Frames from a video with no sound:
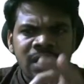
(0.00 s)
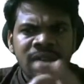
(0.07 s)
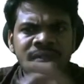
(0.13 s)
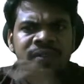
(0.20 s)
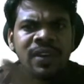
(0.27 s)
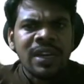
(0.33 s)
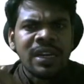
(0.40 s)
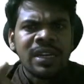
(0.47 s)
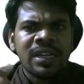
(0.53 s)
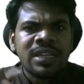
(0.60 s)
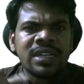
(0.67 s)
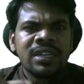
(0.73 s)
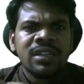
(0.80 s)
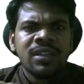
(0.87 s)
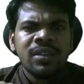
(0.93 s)
free
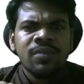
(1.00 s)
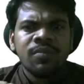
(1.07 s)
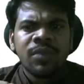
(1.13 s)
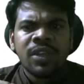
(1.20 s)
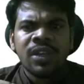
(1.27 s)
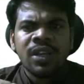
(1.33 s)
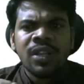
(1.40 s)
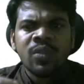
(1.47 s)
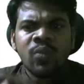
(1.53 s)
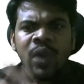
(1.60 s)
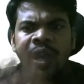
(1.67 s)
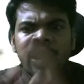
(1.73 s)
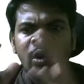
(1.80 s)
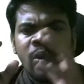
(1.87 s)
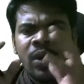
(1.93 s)
test, because
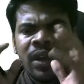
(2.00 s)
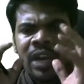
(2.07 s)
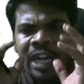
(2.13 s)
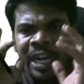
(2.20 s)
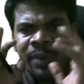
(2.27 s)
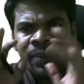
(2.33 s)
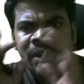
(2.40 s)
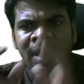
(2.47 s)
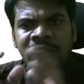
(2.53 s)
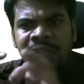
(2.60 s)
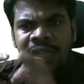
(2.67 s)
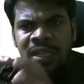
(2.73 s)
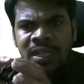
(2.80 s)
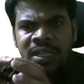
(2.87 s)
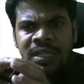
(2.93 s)
while you are attempting
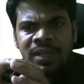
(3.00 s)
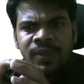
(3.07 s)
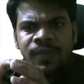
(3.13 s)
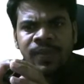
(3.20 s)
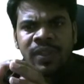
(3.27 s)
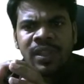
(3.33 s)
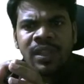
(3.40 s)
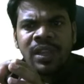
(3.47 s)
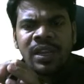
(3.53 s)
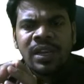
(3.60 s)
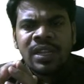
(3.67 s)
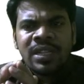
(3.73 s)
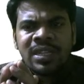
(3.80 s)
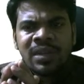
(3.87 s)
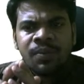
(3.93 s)
this, it
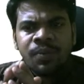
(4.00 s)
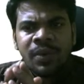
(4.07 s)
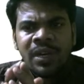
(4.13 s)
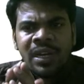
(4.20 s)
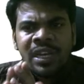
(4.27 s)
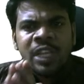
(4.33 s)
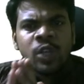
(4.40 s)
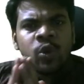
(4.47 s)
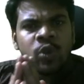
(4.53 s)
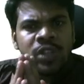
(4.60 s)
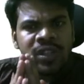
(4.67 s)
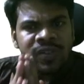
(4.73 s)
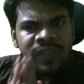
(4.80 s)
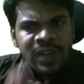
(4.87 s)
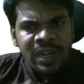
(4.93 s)
is completely
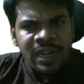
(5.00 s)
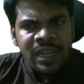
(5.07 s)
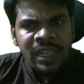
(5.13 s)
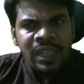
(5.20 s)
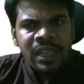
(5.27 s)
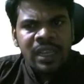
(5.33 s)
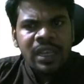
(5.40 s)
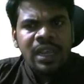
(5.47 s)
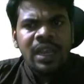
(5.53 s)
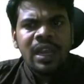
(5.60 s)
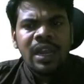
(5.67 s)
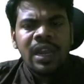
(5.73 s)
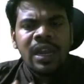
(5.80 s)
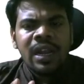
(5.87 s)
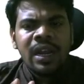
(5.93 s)
user friendly,
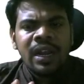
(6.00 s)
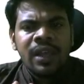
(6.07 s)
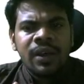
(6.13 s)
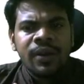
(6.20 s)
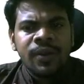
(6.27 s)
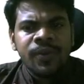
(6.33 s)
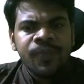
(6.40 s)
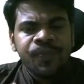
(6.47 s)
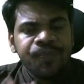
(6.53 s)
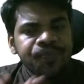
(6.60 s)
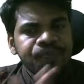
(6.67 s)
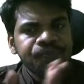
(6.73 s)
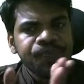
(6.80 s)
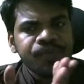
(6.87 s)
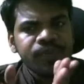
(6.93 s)
and
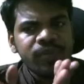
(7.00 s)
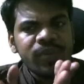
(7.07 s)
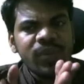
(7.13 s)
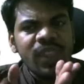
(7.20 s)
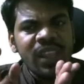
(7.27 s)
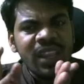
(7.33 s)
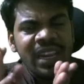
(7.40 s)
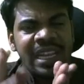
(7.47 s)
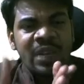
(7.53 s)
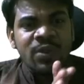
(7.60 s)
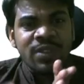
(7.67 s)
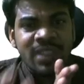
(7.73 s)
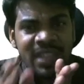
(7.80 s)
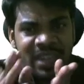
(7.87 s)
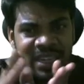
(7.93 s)
it
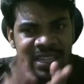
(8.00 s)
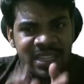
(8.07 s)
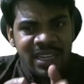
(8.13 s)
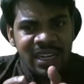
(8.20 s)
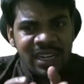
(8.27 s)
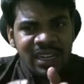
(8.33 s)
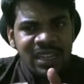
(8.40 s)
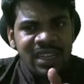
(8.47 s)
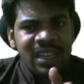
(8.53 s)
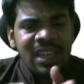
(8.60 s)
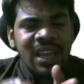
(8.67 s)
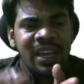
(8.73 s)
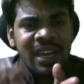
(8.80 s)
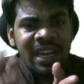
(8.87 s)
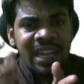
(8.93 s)
gives the result,
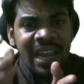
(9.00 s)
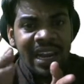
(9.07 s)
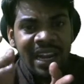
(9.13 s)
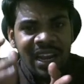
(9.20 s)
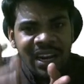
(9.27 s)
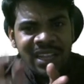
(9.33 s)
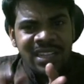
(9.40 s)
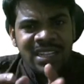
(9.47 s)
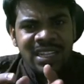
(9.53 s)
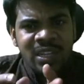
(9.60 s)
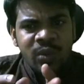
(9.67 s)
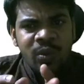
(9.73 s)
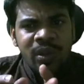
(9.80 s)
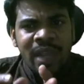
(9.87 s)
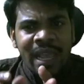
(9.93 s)
and it analyzes
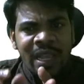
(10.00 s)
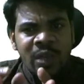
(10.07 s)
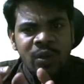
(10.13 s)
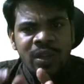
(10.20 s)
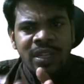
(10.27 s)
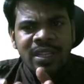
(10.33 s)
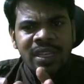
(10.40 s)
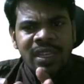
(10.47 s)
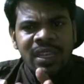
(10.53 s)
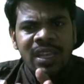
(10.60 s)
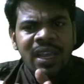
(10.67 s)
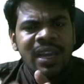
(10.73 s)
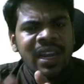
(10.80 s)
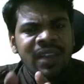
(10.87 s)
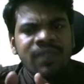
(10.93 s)
your accuracy
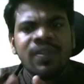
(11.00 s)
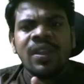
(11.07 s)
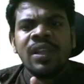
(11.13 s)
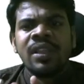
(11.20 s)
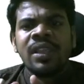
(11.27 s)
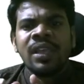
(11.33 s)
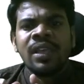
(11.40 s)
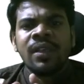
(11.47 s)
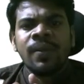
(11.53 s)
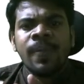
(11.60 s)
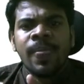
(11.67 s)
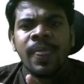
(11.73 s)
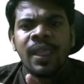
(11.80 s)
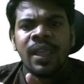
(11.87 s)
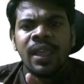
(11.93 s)
and everything
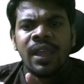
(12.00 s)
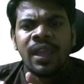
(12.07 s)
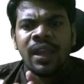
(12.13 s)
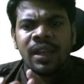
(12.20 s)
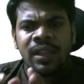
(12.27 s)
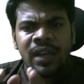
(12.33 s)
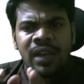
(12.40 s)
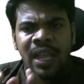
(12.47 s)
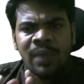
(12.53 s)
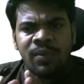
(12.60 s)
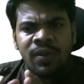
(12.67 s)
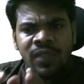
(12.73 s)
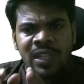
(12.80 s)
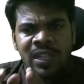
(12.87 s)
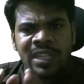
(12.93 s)
at the time
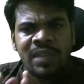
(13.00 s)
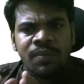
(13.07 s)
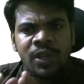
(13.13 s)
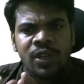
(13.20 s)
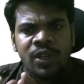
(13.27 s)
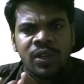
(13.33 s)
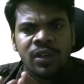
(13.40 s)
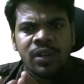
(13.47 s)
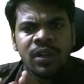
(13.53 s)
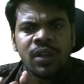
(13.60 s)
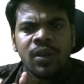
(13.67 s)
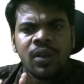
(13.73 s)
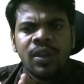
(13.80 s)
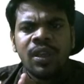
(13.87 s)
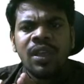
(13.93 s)
of the submission.
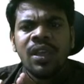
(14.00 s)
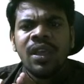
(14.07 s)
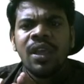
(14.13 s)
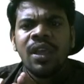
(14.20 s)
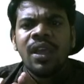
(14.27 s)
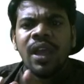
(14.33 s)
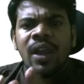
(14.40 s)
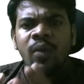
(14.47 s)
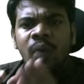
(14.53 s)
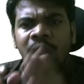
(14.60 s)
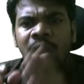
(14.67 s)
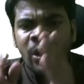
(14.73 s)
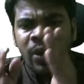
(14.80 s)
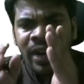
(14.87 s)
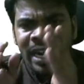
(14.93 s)
Okay, and
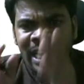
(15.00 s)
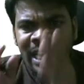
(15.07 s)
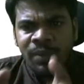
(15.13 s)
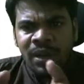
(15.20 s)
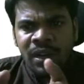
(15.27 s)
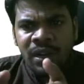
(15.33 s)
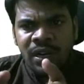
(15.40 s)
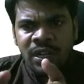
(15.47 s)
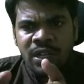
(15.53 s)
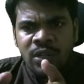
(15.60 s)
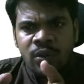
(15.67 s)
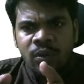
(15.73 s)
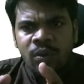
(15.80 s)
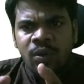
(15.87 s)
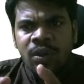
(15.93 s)
while you are attempting
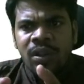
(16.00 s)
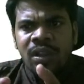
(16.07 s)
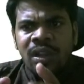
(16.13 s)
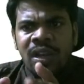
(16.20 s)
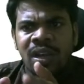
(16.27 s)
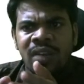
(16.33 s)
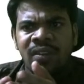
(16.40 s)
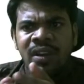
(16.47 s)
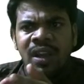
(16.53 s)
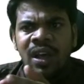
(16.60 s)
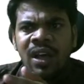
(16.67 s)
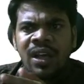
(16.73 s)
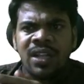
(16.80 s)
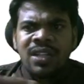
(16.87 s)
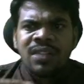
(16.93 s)
also, it will
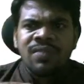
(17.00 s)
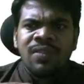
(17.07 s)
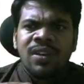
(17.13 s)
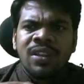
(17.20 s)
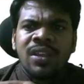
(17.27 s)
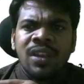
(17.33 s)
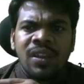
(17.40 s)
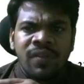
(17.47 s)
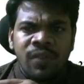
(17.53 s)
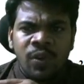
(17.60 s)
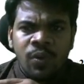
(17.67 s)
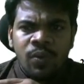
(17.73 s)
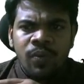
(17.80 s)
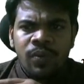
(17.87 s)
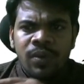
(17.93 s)
ask for the
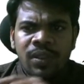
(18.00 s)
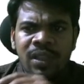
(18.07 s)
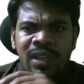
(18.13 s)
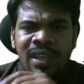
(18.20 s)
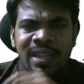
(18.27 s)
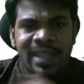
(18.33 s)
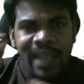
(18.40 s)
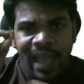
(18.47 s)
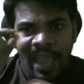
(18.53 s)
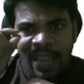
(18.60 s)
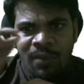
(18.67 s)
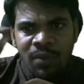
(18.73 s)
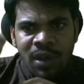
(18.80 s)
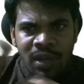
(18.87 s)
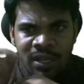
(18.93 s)
review. There is a I
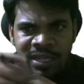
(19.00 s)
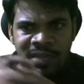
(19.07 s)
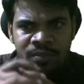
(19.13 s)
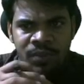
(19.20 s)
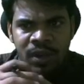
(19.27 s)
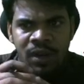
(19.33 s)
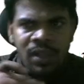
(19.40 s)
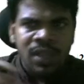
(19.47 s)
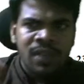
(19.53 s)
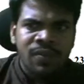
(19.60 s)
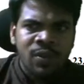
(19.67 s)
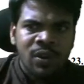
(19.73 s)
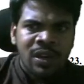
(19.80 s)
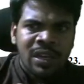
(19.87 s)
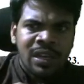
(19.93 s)
mark symbol. If
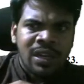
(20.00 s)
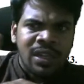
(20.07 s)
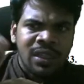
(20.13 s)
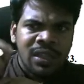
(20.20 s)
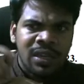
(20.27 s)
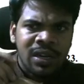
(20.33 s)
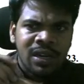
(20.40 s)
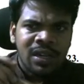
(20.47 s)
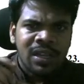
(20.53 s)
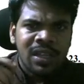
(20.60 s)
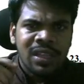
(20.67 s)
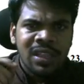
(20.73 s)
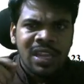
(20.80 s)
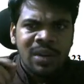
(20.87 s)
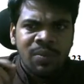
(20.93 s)
you click on that,
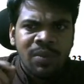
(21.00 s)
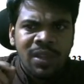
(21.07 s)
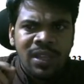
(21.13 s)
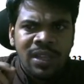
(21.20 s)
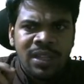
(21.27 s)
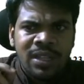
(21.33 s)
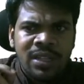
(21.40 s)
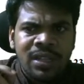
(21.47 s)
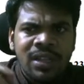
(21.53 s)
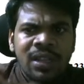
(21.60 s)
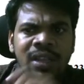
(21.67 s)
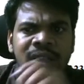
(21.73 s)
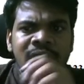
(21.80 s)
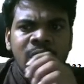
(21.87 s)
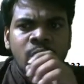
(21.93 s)
that means
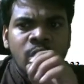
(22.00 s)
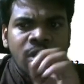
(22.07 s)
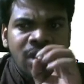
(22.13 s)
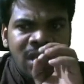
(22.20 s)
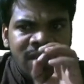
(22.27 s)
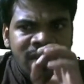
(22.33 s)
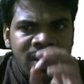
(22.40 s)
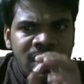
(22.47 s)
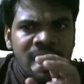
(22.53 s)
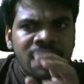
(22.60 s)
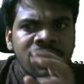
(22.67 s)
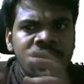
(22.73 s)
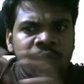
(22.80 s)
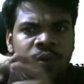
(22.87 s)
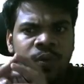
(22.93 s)
that question is for the
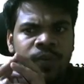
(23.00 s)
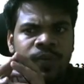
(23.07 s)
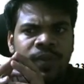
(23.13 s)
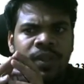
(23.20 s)
review.